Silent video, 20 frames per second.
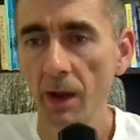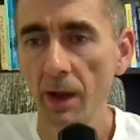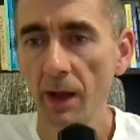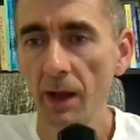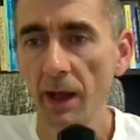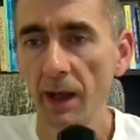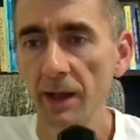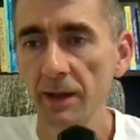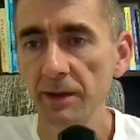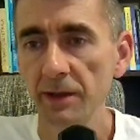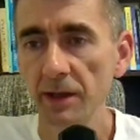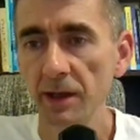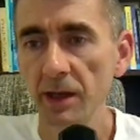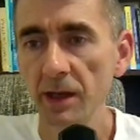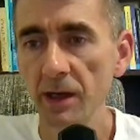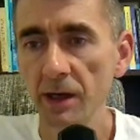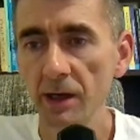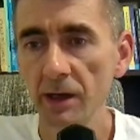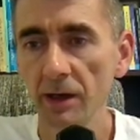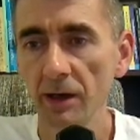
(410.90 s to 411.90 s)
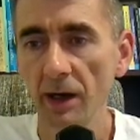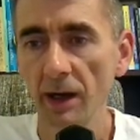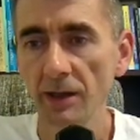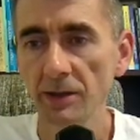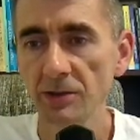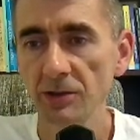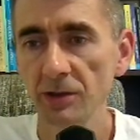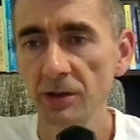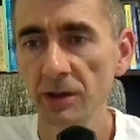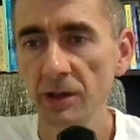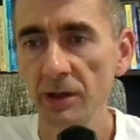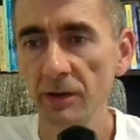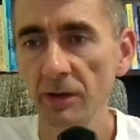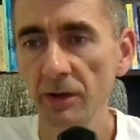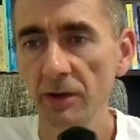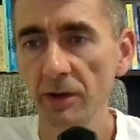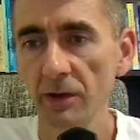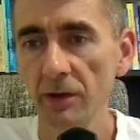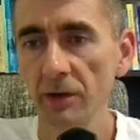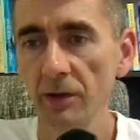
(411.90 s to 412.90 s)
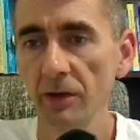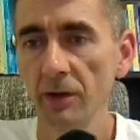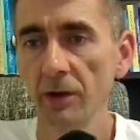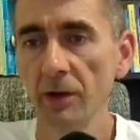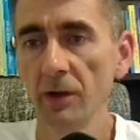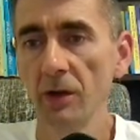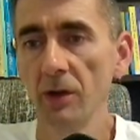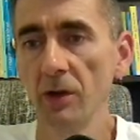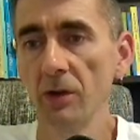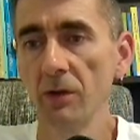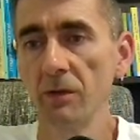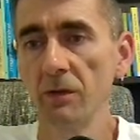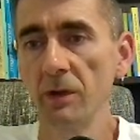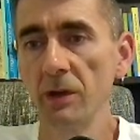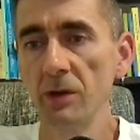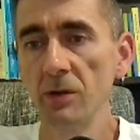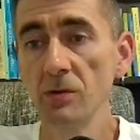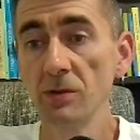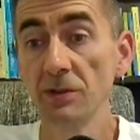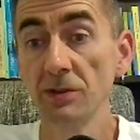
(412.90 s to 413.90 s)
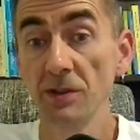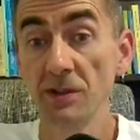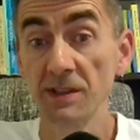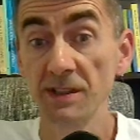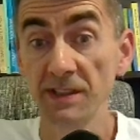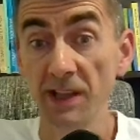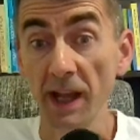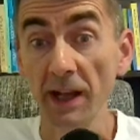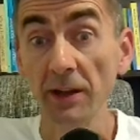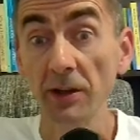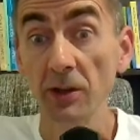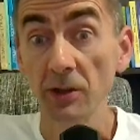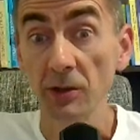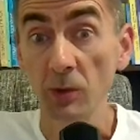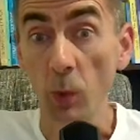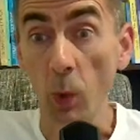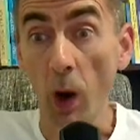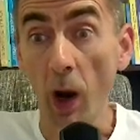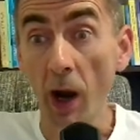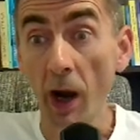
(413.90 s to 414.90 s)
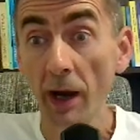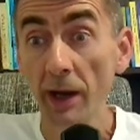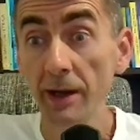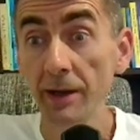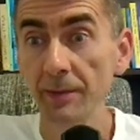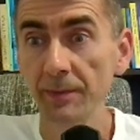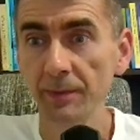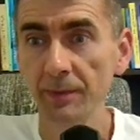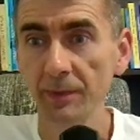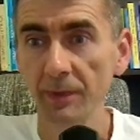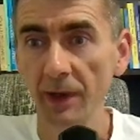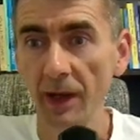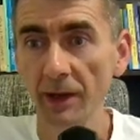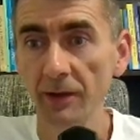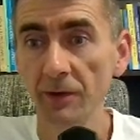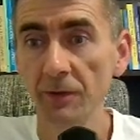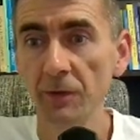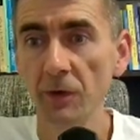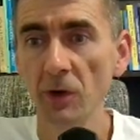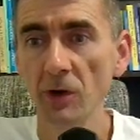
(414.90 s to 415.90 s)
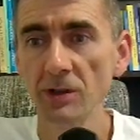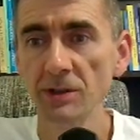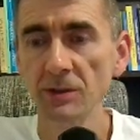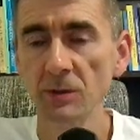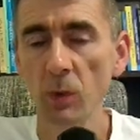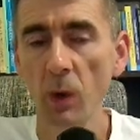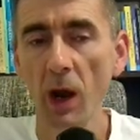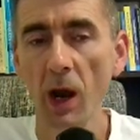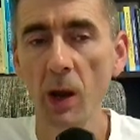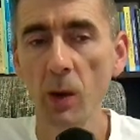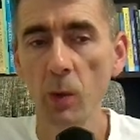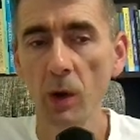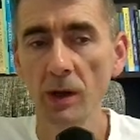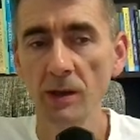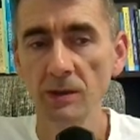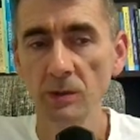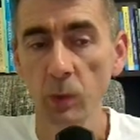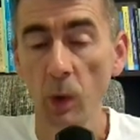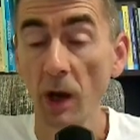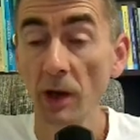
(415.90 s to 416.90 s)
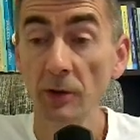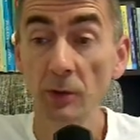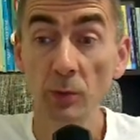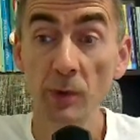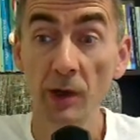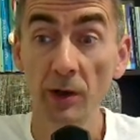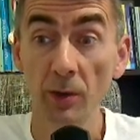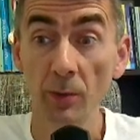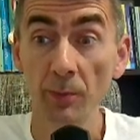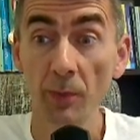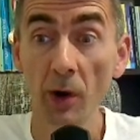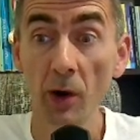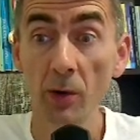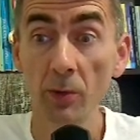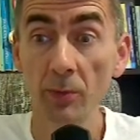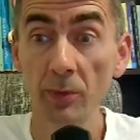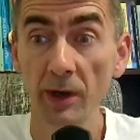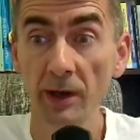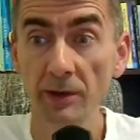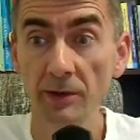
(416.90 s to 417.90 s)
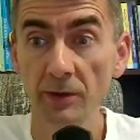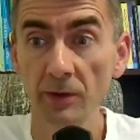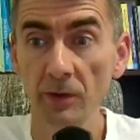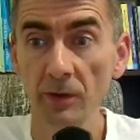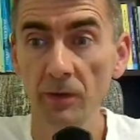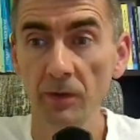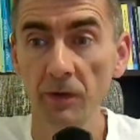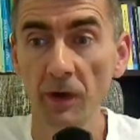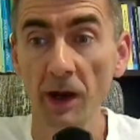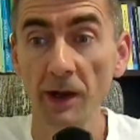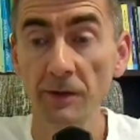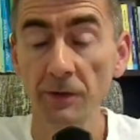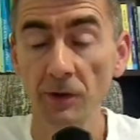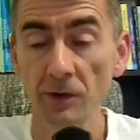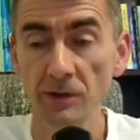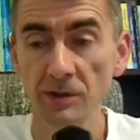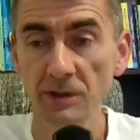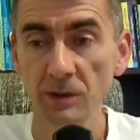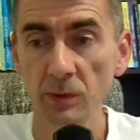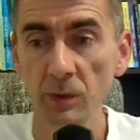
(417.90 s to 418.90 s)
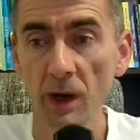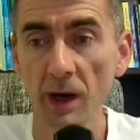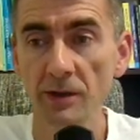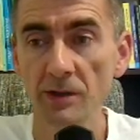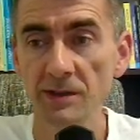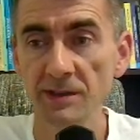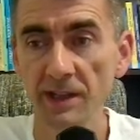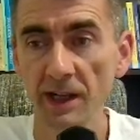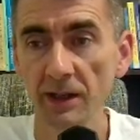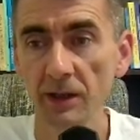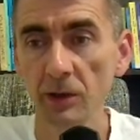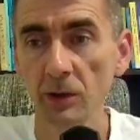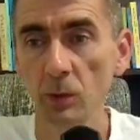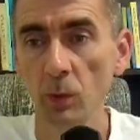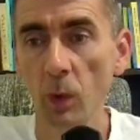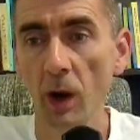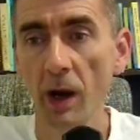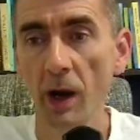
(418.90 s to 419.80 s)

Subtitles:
And here actually we use the second Y. Yeah, the first Y was white to make a pawn break to fight for a square. The second Y